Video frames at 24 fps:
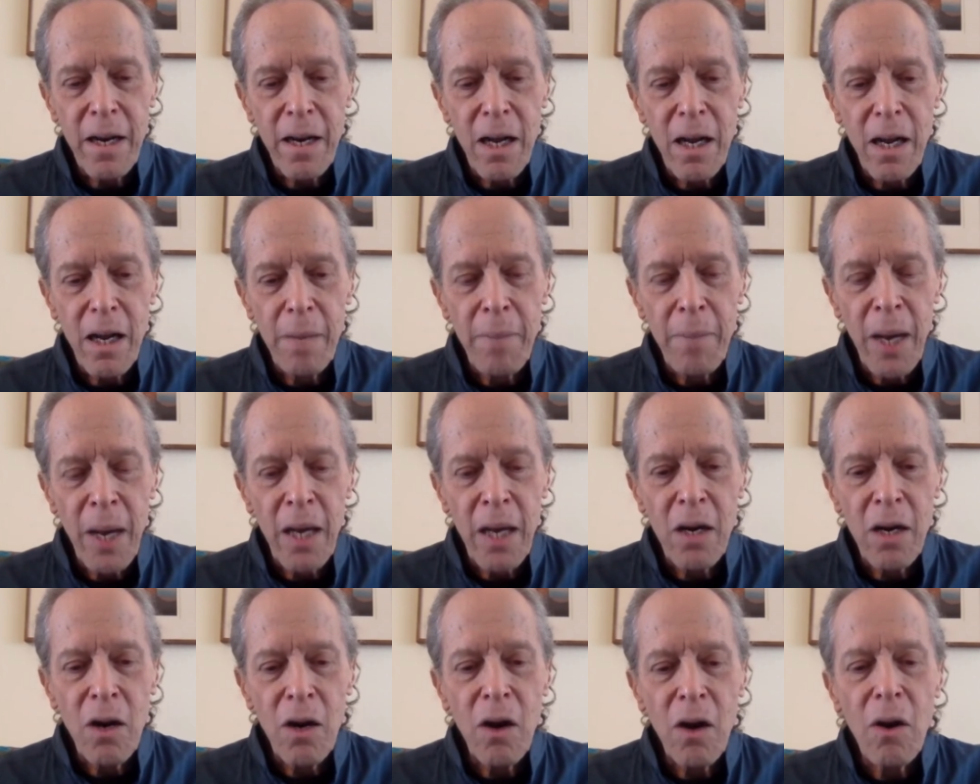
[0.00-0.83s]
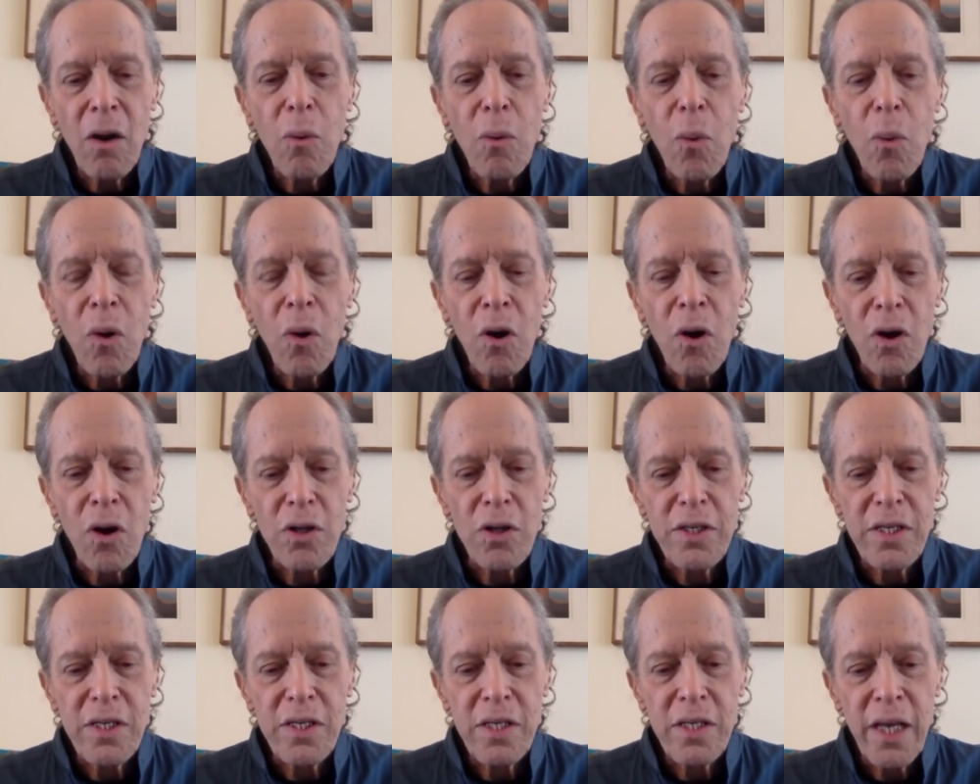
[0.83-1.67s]
But her
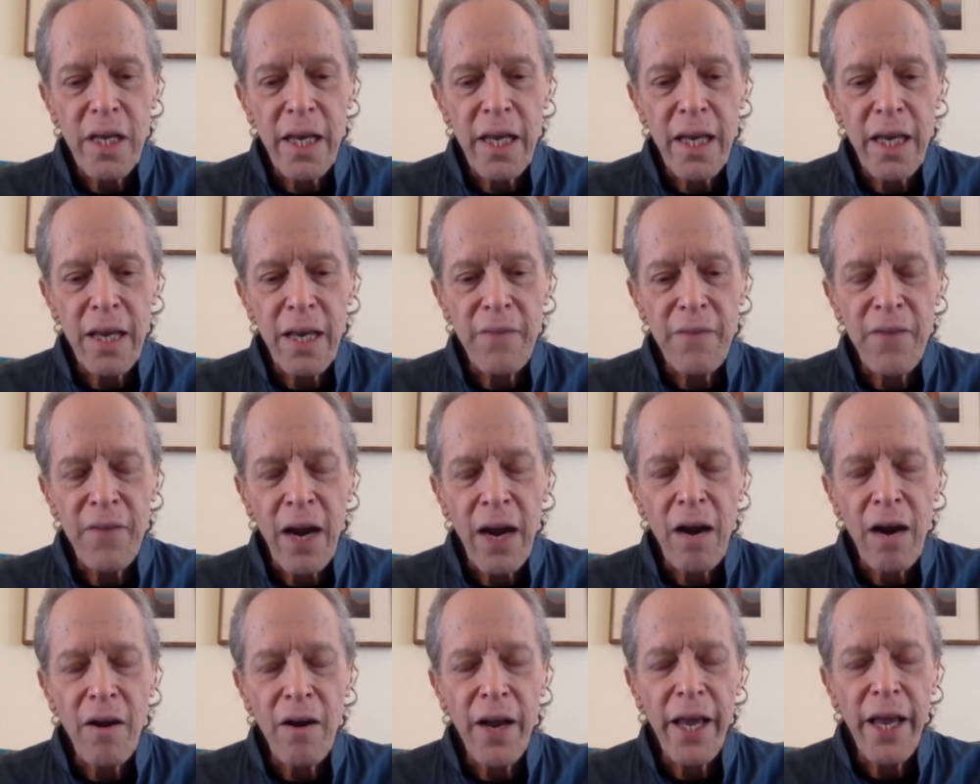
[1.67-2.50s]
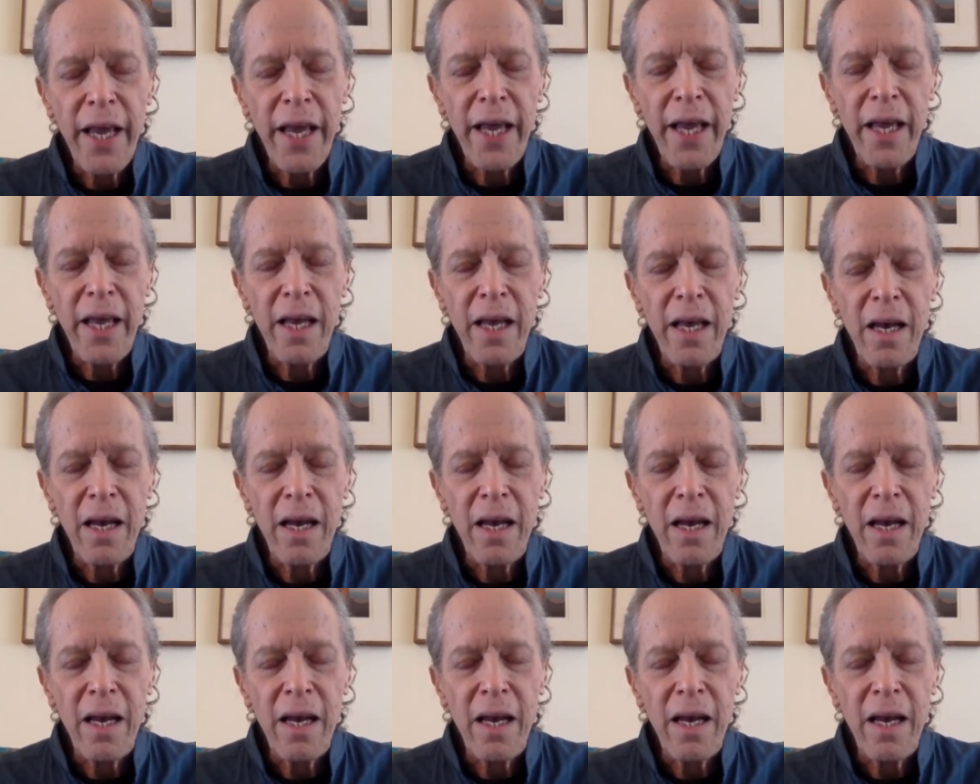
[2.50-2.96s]
words, he very